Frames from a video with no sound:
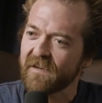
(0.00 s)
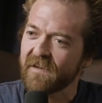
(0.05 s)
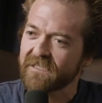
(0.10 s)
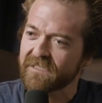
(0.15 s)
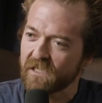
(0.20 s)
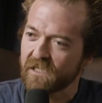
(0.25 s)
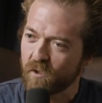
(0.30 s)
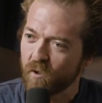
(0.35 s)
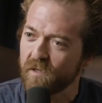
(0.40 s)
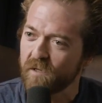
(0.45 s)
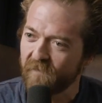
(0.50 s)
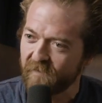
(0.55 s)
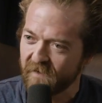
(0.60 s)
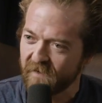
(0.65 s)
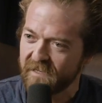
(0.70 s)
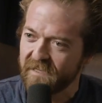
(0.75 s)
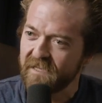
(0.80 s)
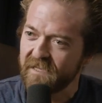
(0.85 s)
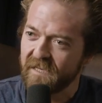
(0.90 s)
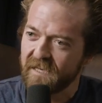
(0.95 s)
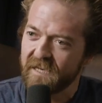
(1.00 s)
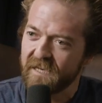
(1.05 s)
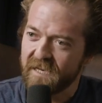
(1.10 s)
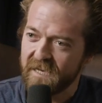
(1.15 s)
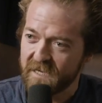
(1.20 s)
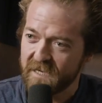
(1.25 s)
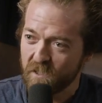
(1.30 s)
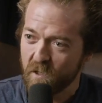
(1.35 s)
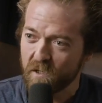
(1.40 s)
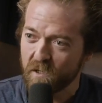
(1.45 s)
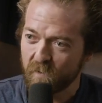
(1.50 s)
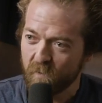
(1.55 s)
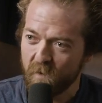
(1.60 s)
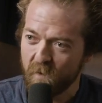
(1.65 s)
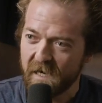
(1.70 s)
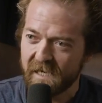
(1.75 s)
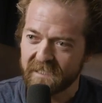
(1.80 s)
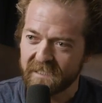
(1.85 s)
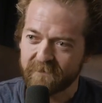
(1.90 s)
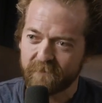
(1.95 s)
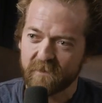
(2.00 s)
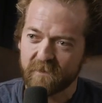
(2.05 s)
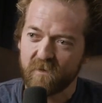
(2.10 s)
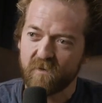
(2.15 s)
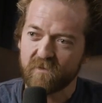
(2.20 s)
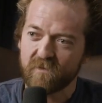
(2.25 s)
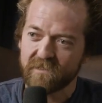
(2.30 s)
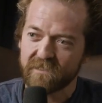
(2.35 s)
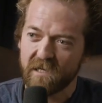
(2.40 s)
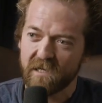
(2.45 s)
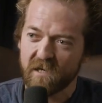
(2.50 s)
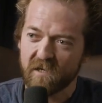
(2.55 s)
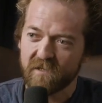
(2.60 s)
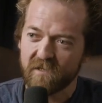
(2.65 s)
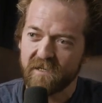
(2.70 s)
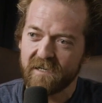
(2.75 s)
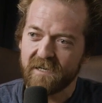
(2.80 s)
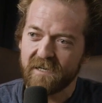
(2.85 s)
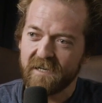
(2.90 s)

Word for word: that's a good thing in a lot of ways, but also